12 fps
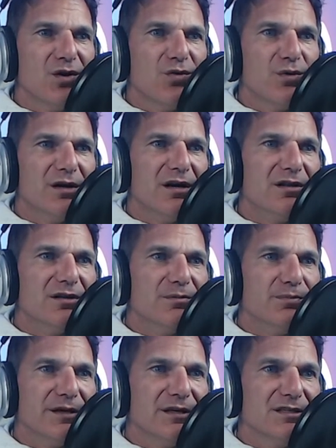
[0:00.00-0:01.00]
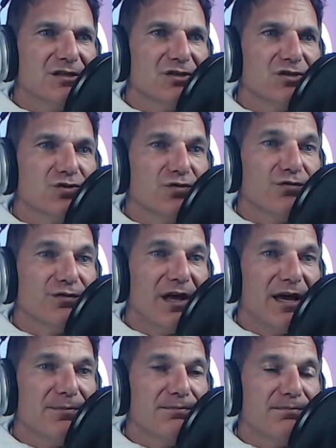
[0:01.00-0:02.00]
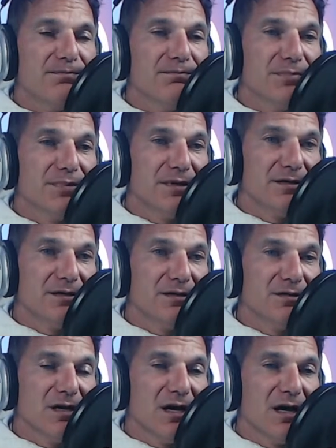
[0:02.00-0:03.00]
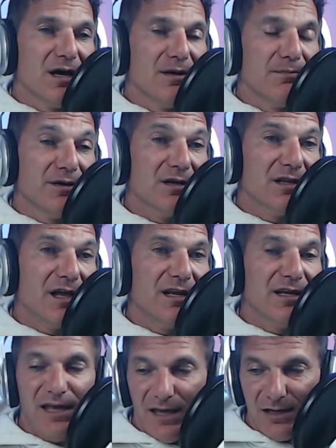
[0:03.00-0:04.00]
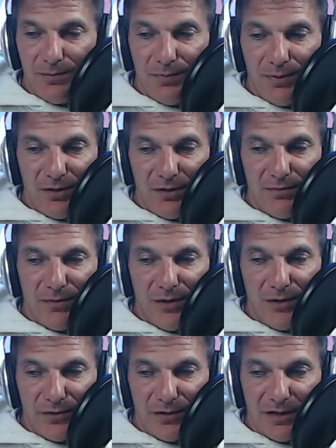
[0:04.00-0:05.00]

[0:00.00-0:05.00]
where are there places to fly paragliding and paramotoring?